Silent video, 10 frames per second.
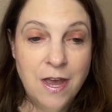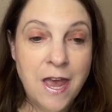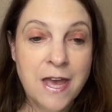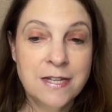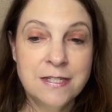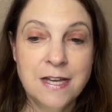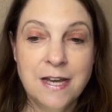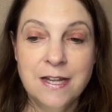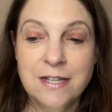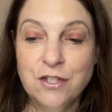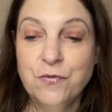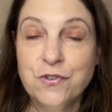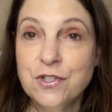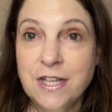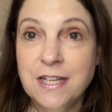And that's the
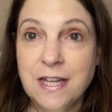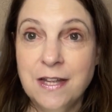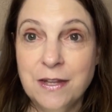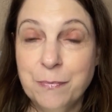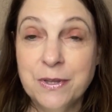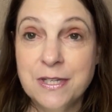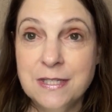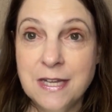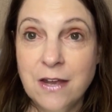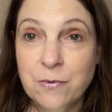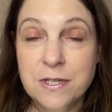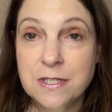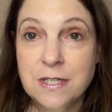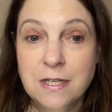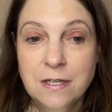first thing that the police said was,